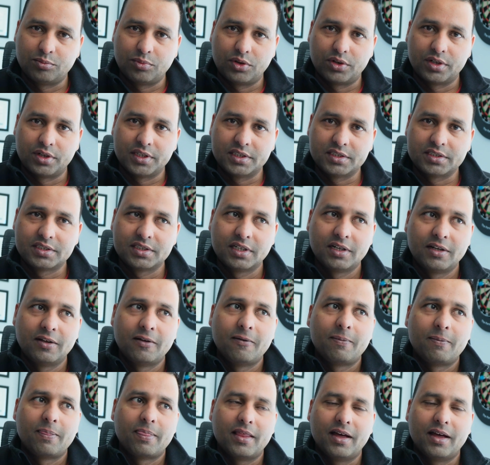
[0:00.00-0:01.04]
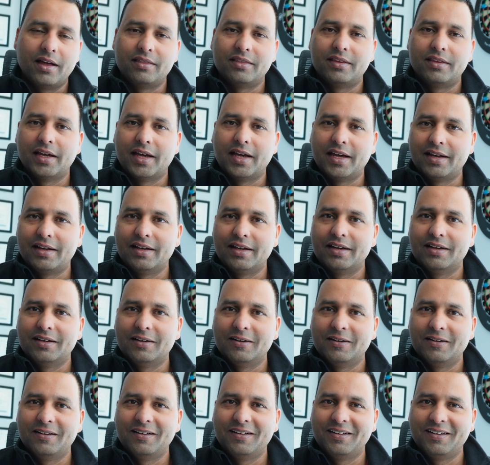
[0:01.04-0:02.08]
bodies and then
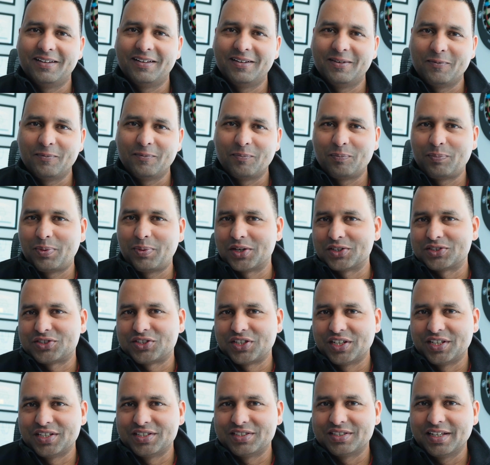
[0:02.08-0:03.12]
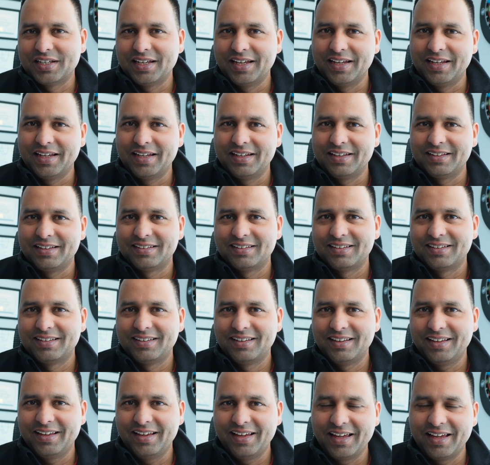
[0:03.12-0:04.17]
purchase a
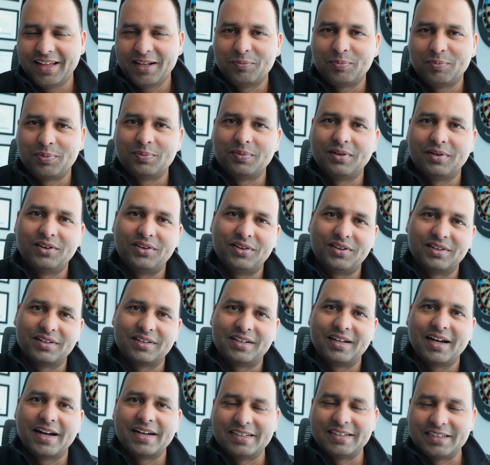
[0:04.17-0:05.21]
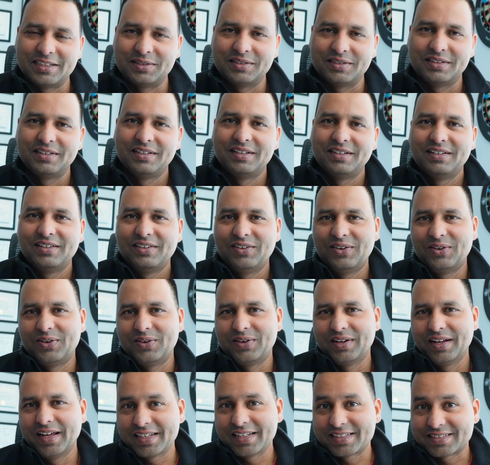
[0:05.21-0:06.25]
help or guided
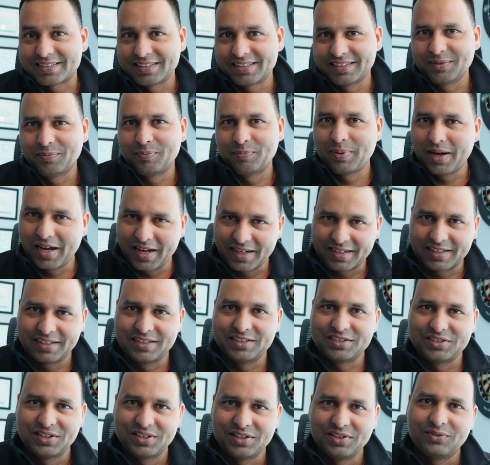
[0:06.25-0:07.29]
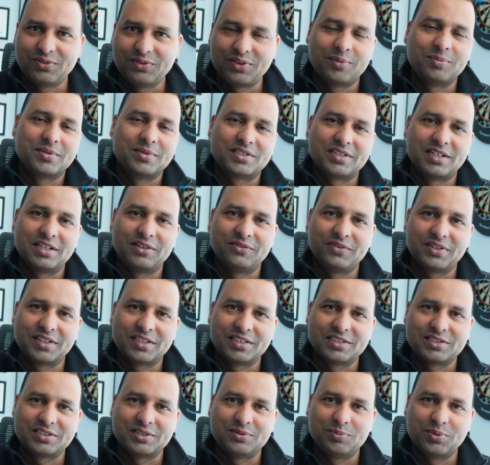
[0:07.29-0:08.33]
or extra package from the
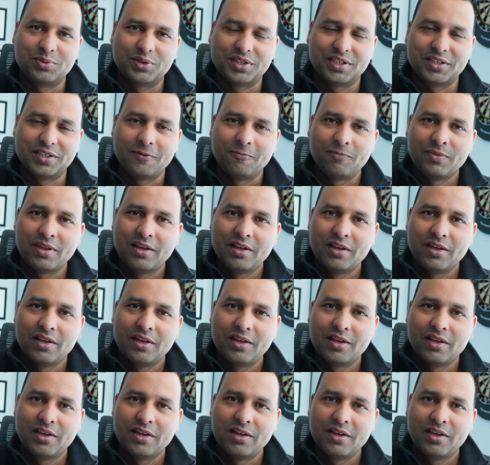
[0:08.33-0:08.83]
certification body,